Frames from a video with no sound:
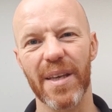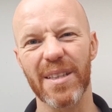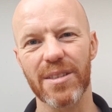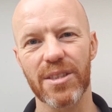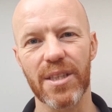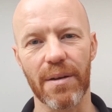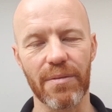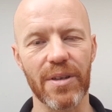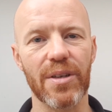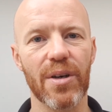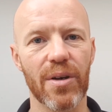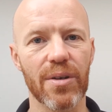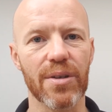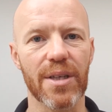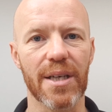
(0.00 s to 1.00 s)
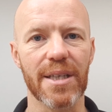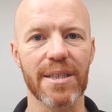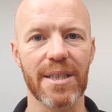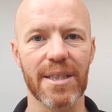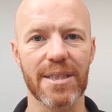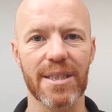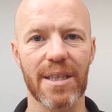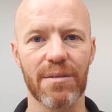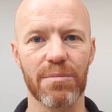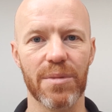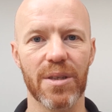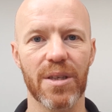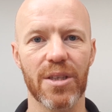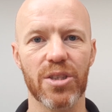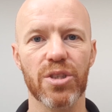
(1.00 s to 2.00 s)
generally not a good idea to give them
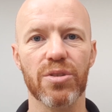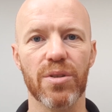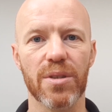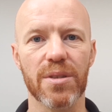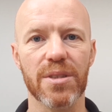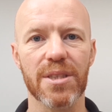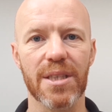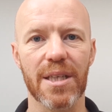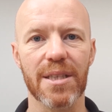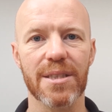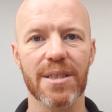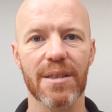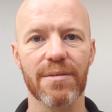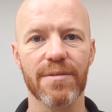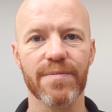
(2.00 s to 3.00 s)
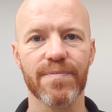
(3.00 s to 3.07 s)
a strong sedative.